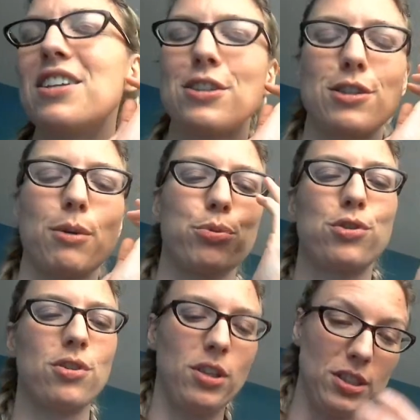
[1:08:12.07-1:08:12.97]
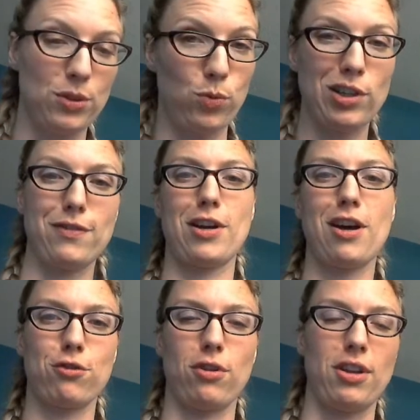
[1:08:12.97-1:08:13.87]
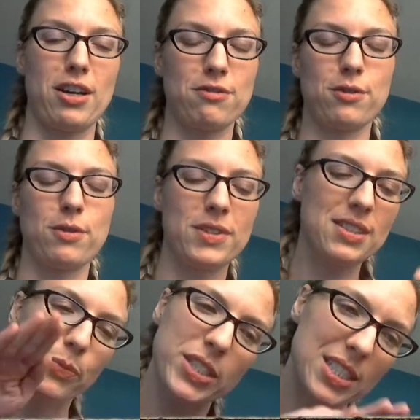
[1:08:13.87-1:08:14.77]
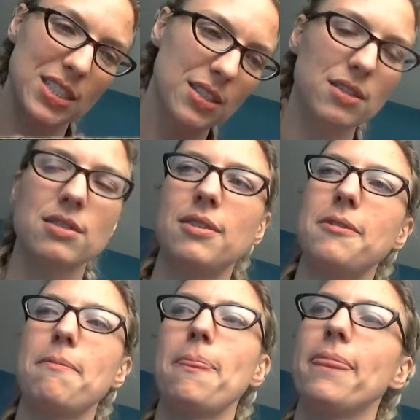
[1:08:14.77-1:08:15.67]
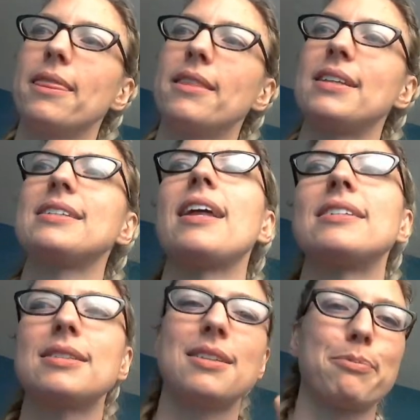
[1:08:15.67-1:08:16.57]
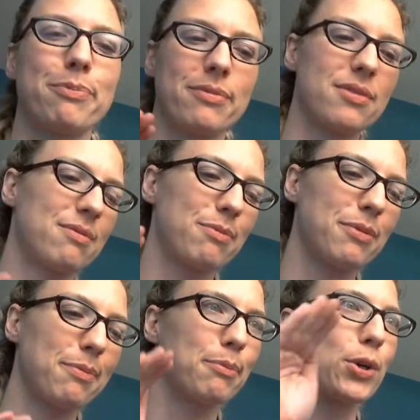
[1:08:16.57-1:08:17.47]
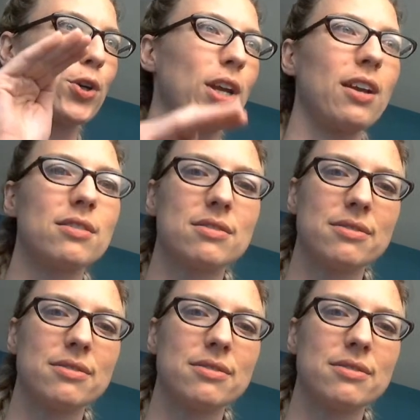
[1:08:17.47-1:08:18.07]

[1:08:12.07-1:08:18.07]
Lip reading: It's like, psh, at least we have an afterlife. Psst. That's burning.